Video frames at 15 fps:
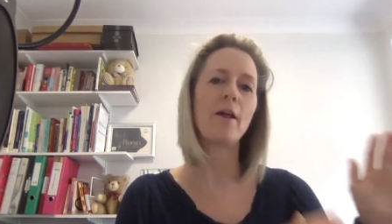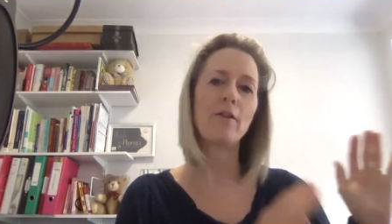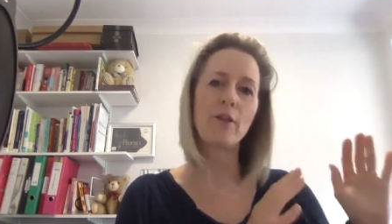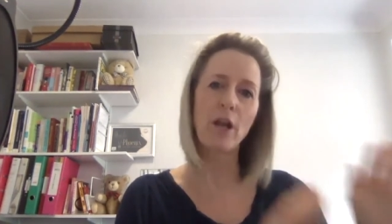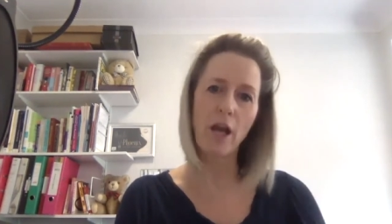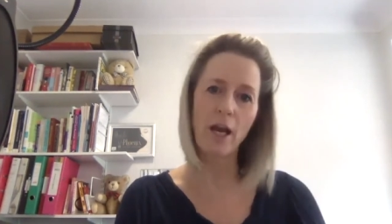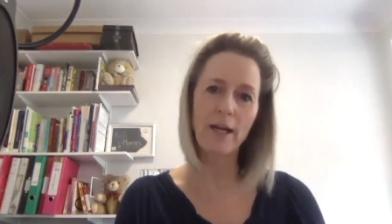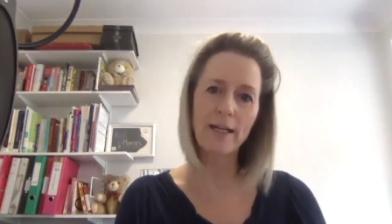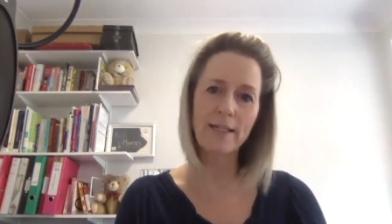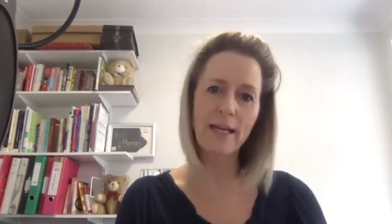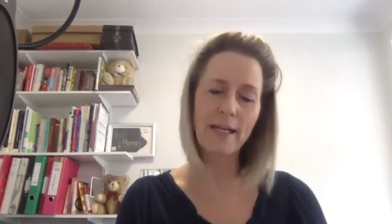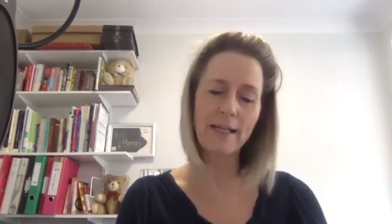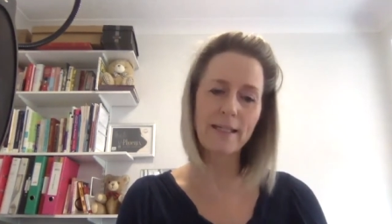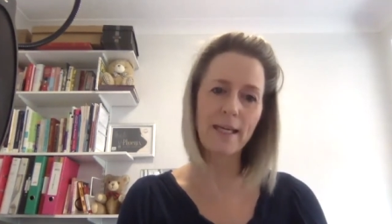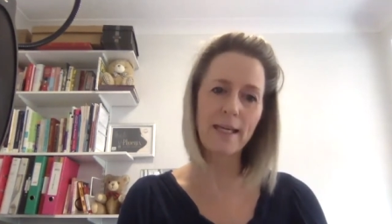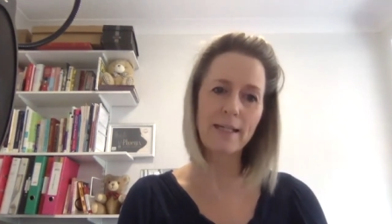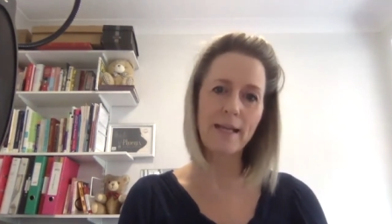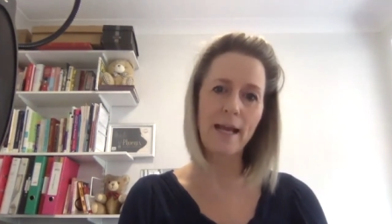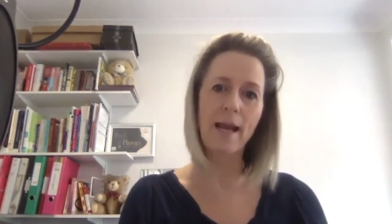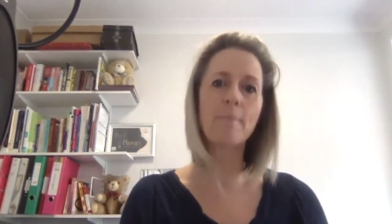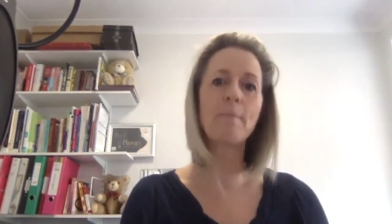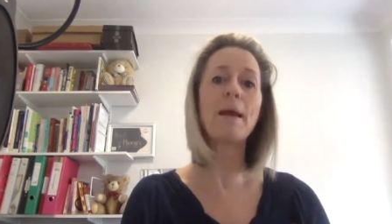The learner takes the
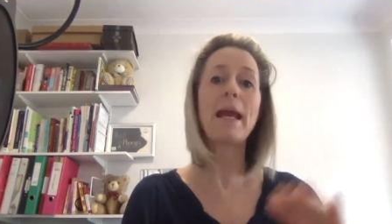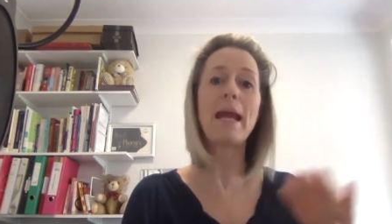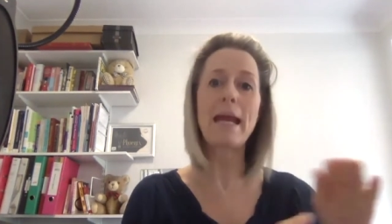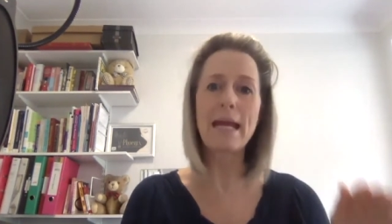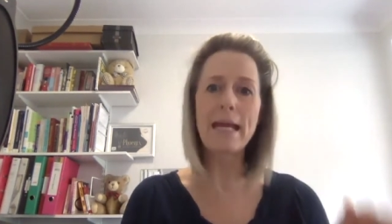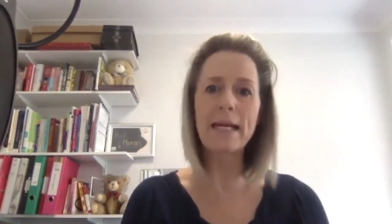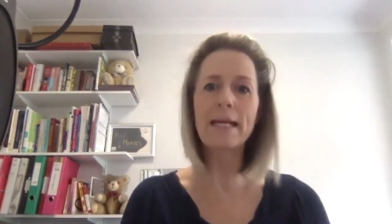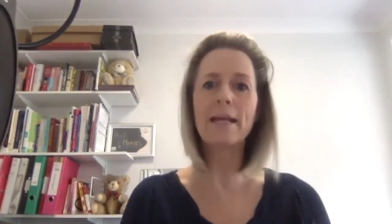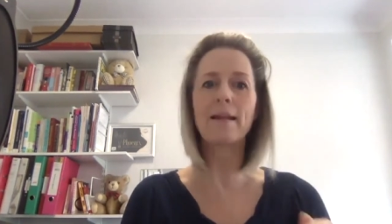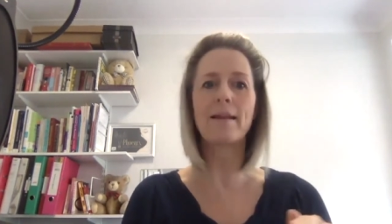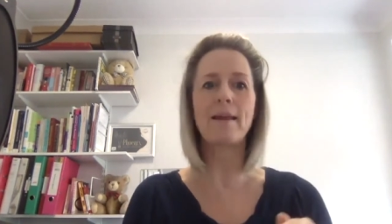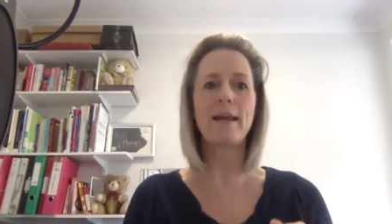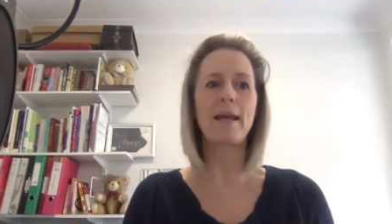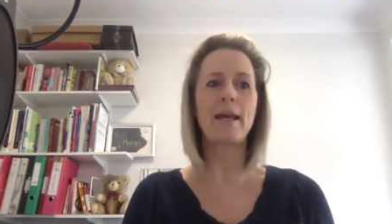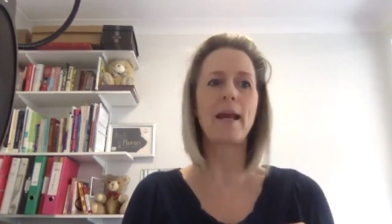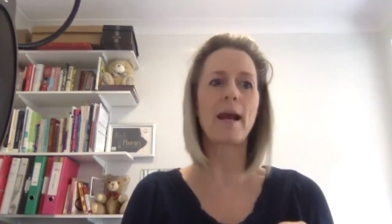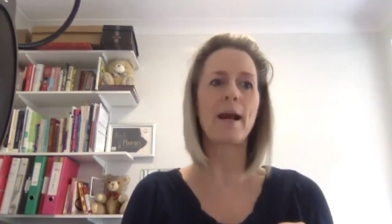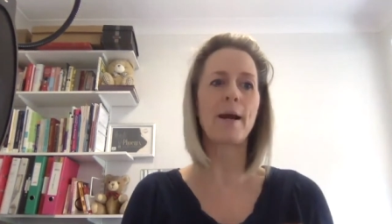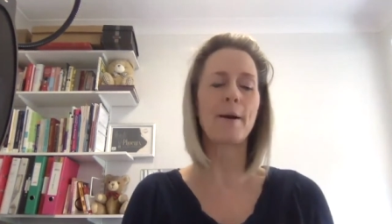exam in the